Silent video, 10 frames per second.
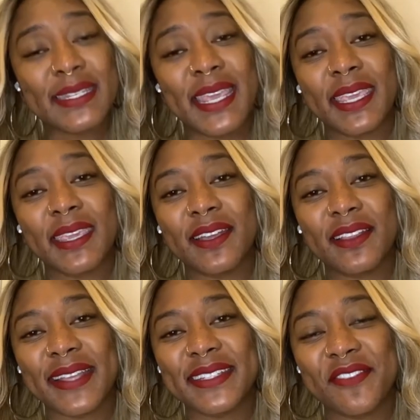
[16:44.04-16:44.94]
taking
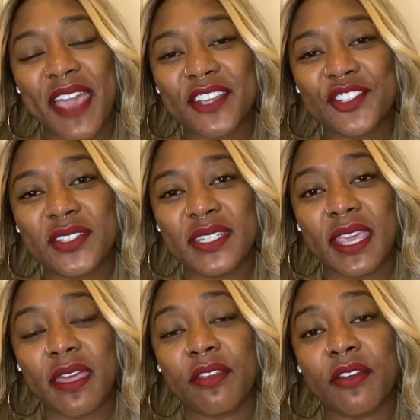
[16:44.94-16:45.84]
collective action
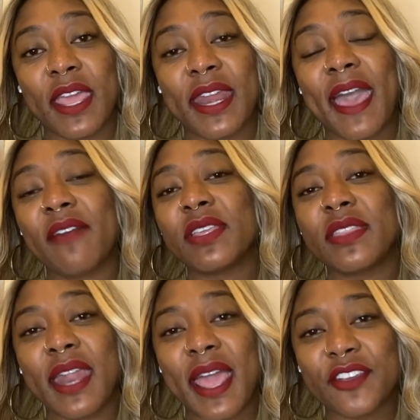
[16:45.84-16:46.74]
together and
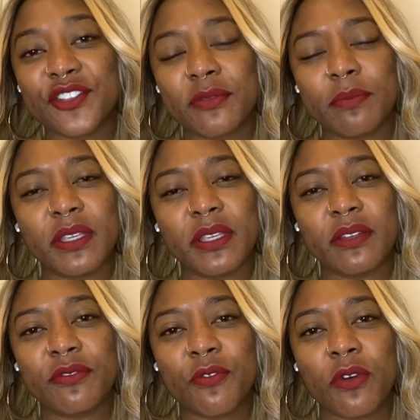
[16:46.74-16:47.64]
having that action be
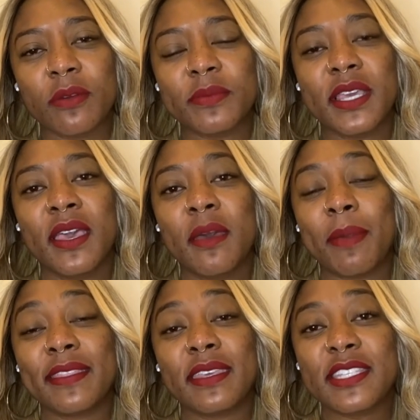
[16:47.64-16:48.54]
informed
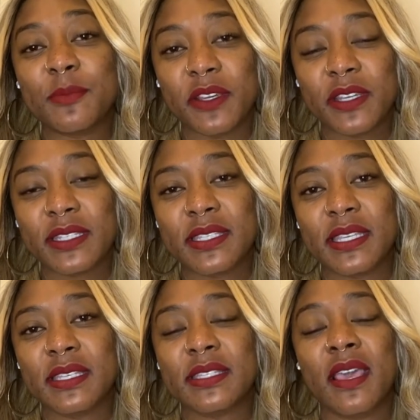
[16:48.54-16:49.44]
by the
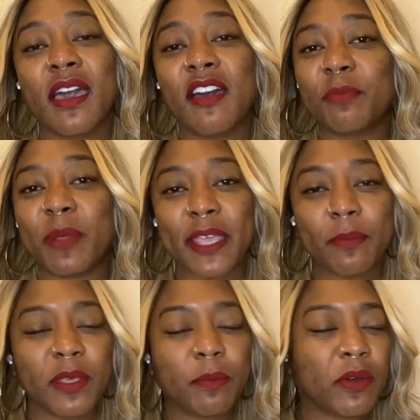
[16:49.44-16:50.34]
experiences of
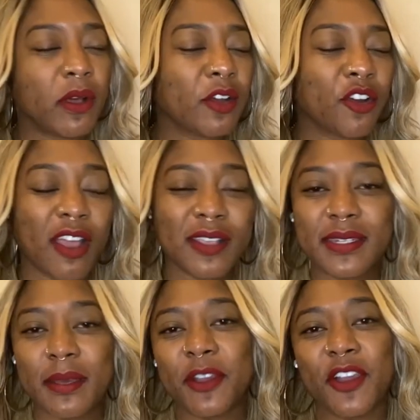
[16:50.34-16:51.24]
Black people
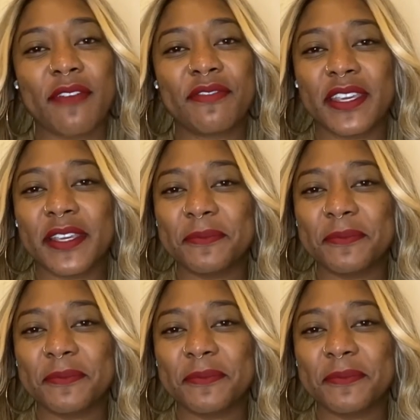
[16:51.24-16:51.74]
across demographics.